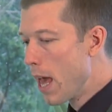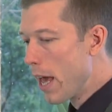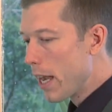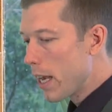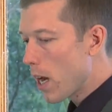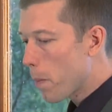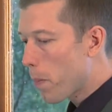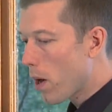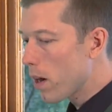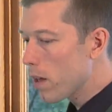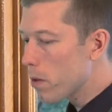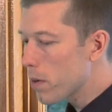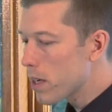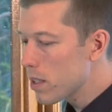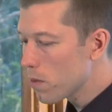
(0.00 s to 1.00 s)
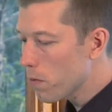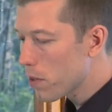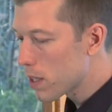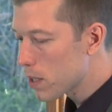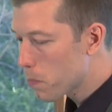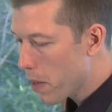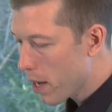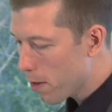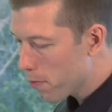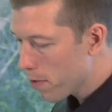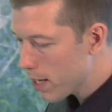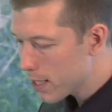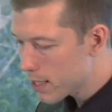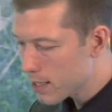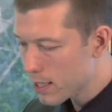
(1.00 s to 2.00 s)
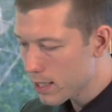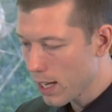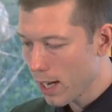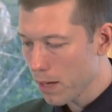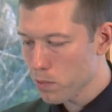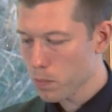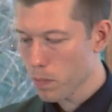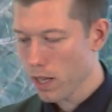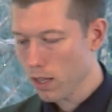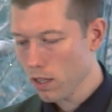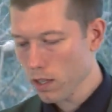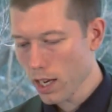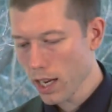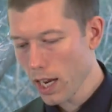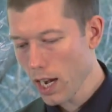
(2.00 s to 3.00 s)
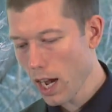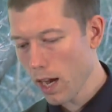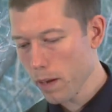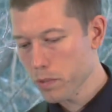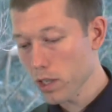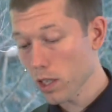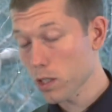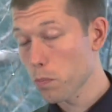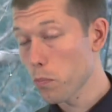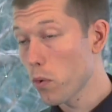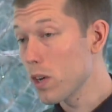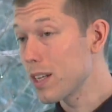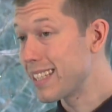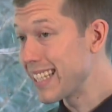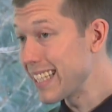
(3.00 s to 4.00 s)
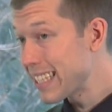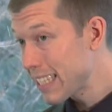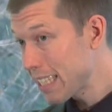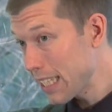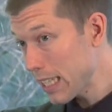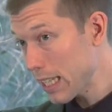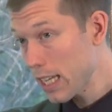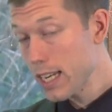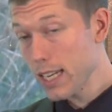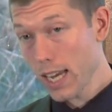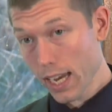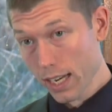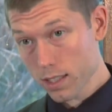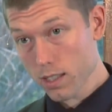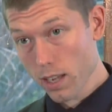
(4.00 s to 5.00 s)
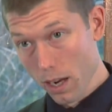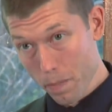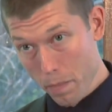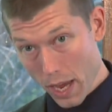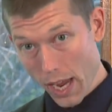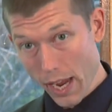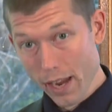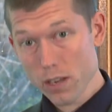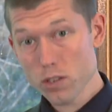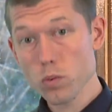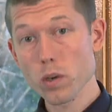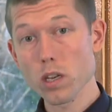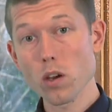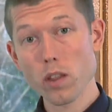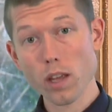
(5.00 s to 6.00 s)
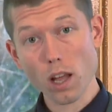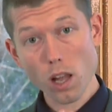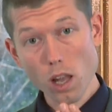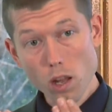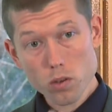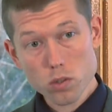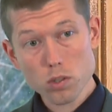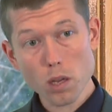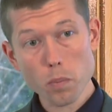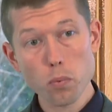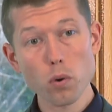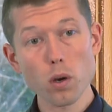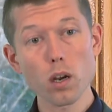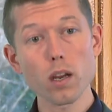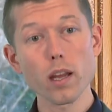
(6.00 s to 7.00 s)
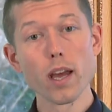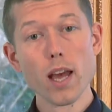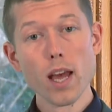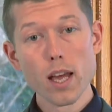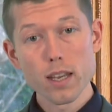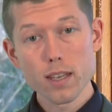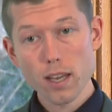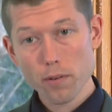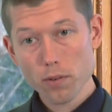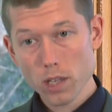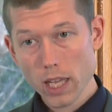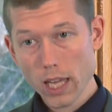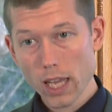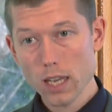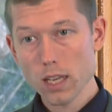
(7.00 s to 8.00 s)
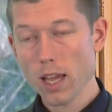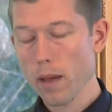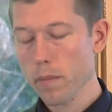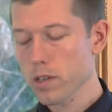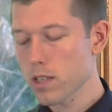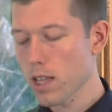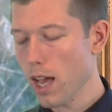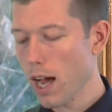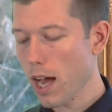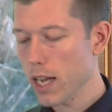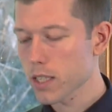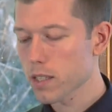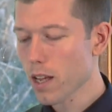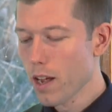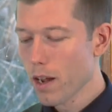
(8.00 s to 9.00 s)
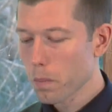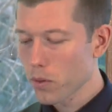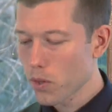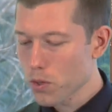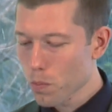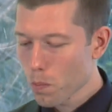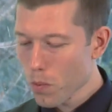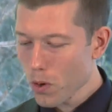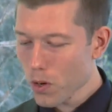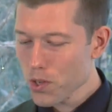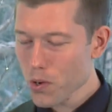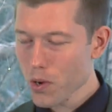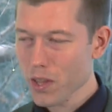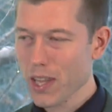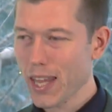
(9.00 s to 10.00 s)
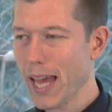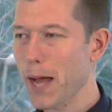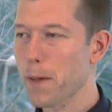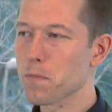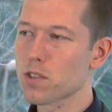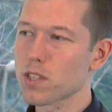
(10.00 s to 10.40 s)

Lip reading: Now, part of the reason for this benefit is the time spent looking at objects more distant than text on a page. We know that close-up work definitely can damage the eyes, but there's more to it than that.